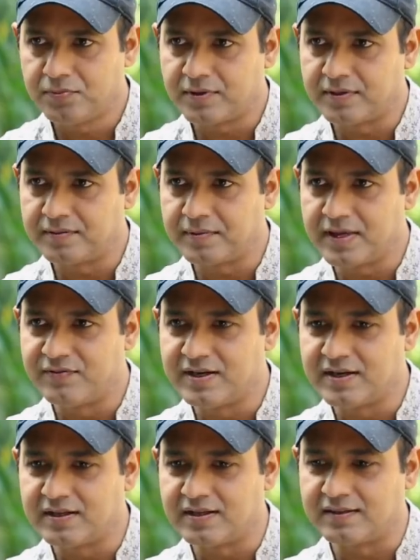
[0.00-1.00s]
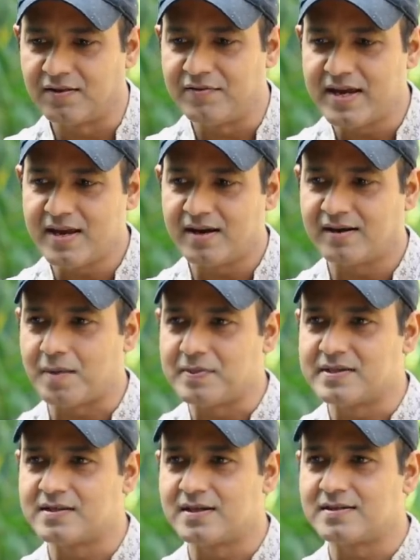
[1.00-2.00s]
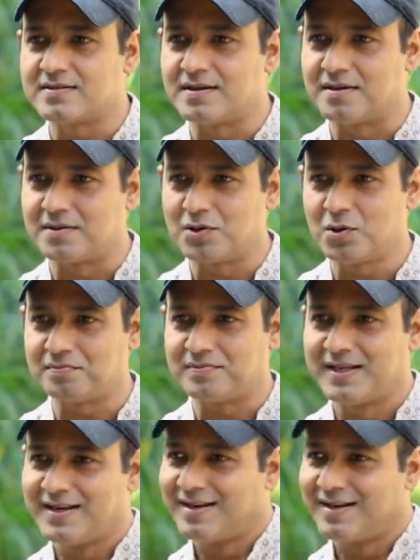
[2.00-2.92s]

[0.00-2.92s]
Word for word: know, even the way Kapil sir's, you know,